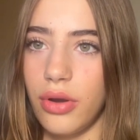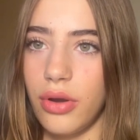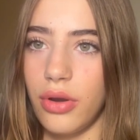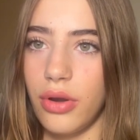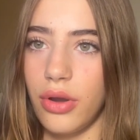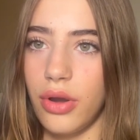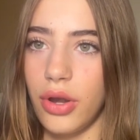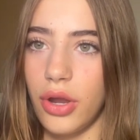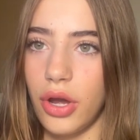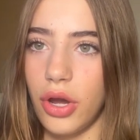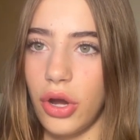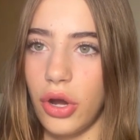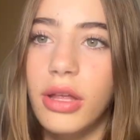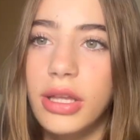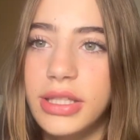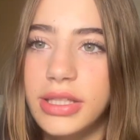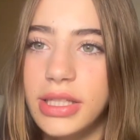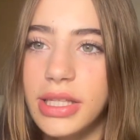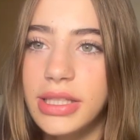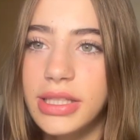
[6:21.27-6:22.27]
No.
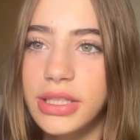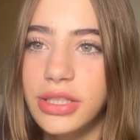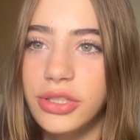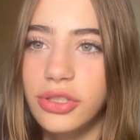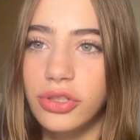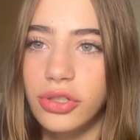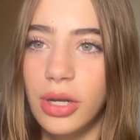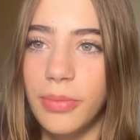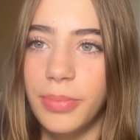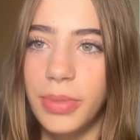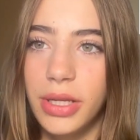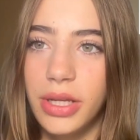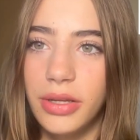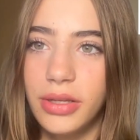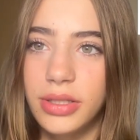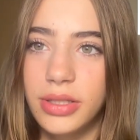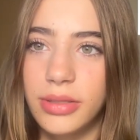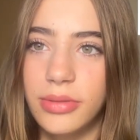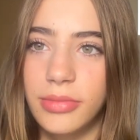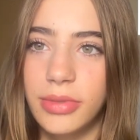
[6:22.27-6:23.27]
Is this
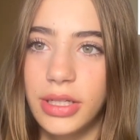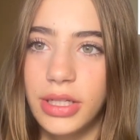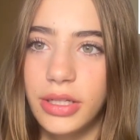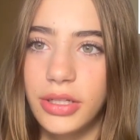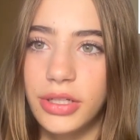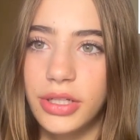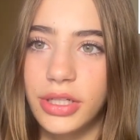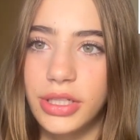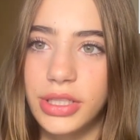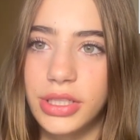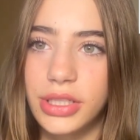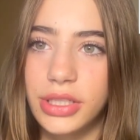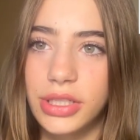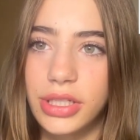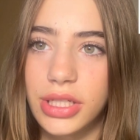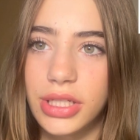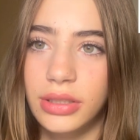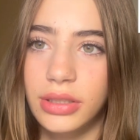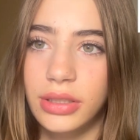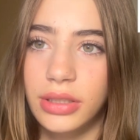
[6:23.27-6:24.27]
trippy to me or is it
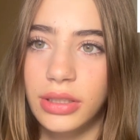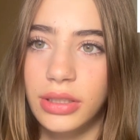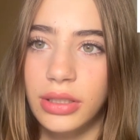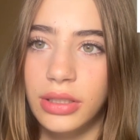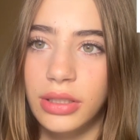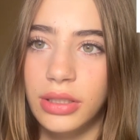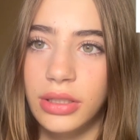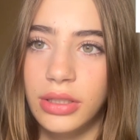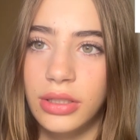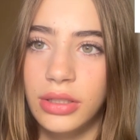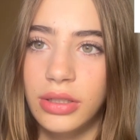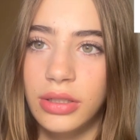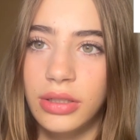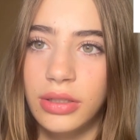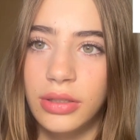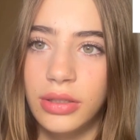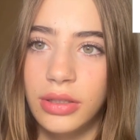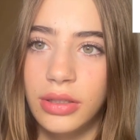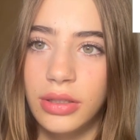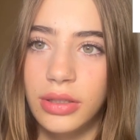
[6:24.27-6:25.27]
just?
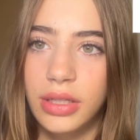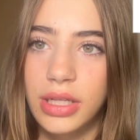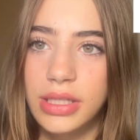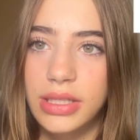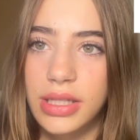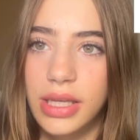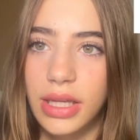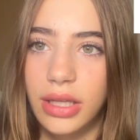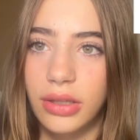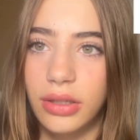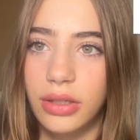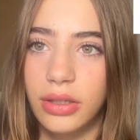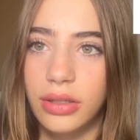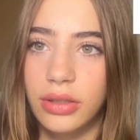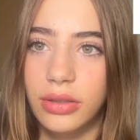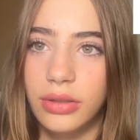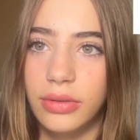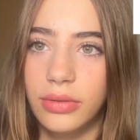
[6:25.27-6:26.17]
Cause like, look.